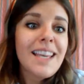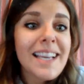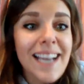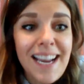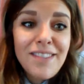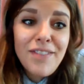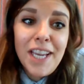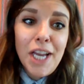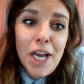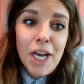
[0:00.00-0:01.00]
kind of
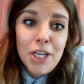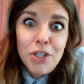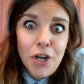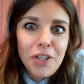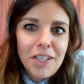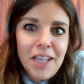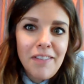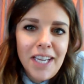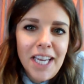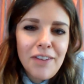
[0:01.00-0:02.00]
like a chocolate
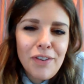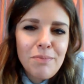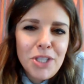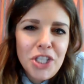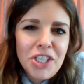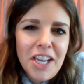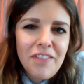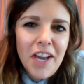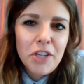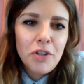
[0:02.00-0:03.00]
lava cake from the Cheesecake
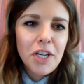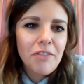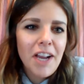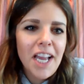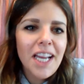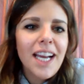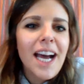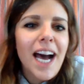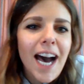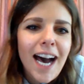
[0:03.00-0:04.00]
Factory, right?
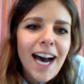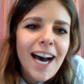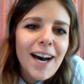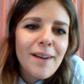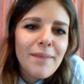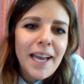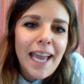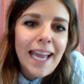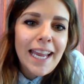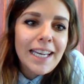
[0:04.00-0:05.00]

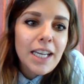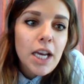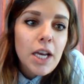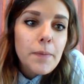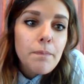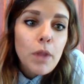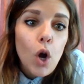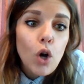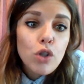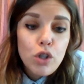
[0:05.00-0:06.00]
And
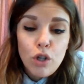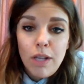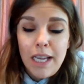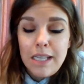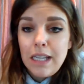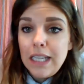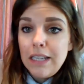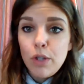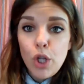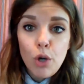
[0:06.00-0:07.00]
also, like I said,
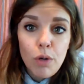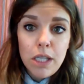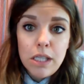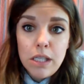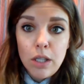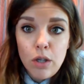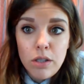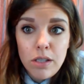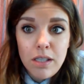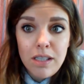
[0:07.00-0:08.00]
even though it's the
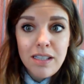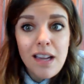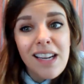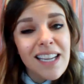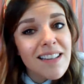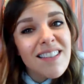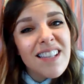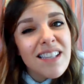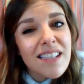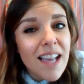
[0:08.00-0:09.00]
closest to the sun, it is
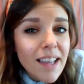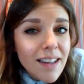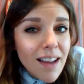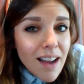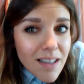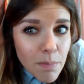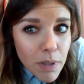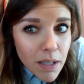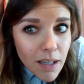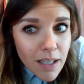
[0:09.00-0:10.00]
the second hottest
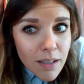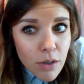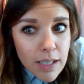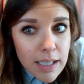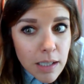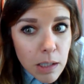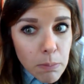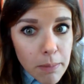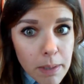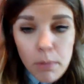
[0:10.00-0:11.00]
planet. So that's little
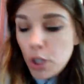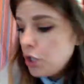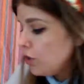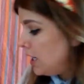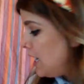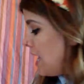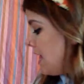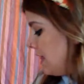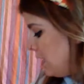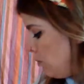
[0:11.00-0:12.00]
baby Mercury.
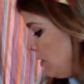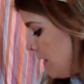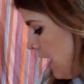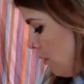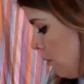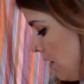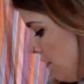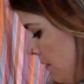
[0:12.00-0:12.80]
Then we've got one of